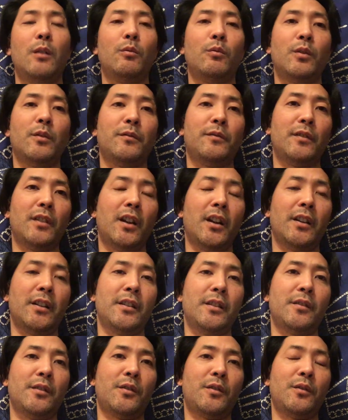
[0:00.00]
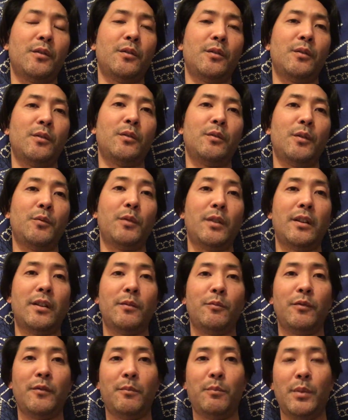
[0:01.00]
we're flying into, we,
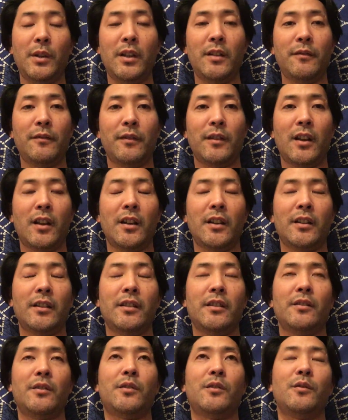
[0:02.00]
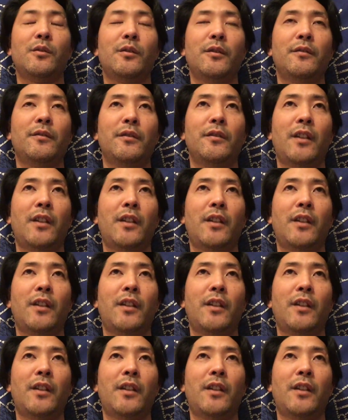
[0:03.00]
we've been flying into